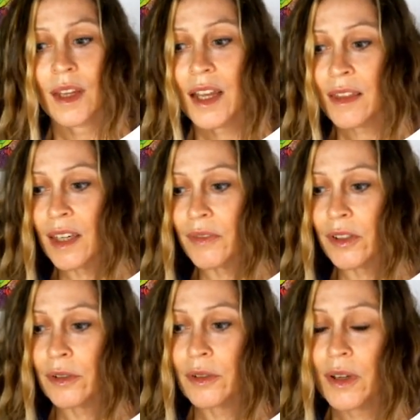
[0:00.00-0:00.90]
I think if
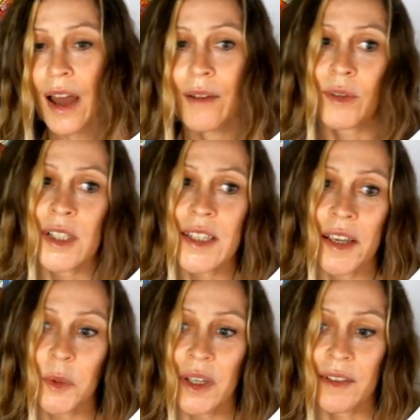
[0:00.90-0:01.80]
you have one
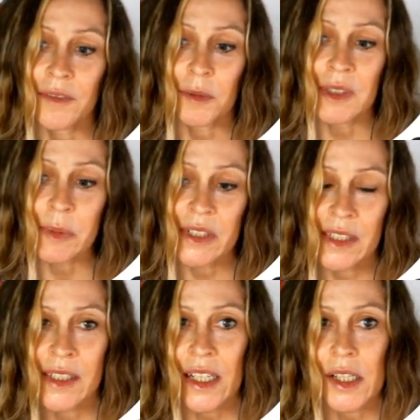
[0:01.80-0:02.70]
takeaway from this
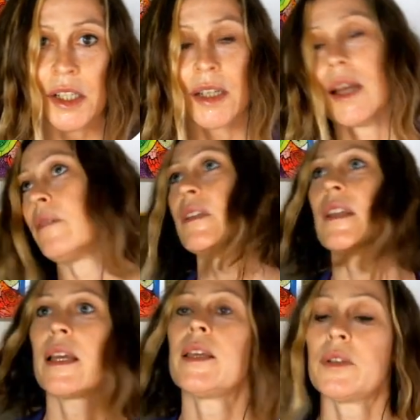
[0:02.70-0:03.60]
presentation, I would
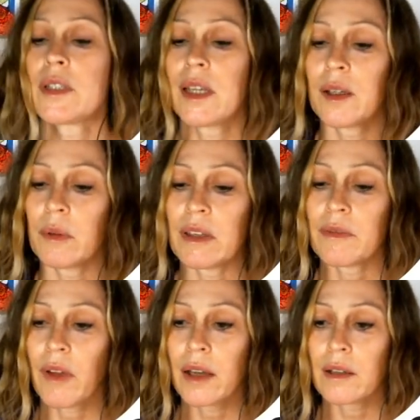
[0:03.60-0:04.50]
like you to take away the
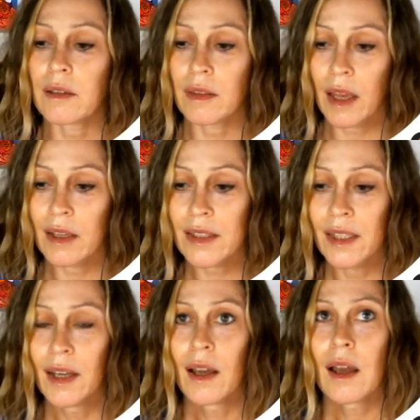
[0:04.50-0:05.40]
fact that
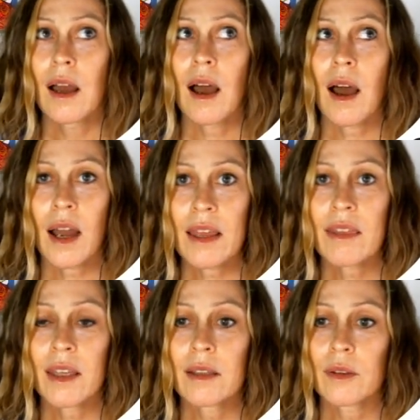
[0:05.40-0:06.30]
I
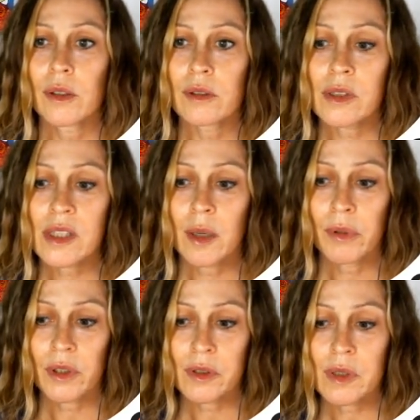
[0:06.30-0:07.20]
think locals can
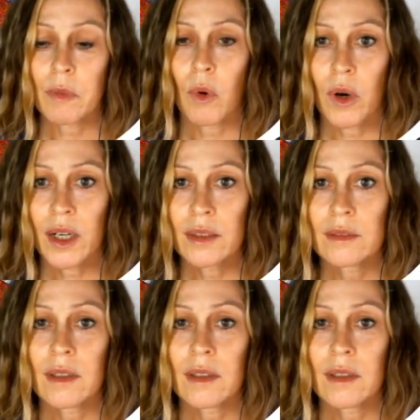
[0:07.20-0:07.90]
produce more.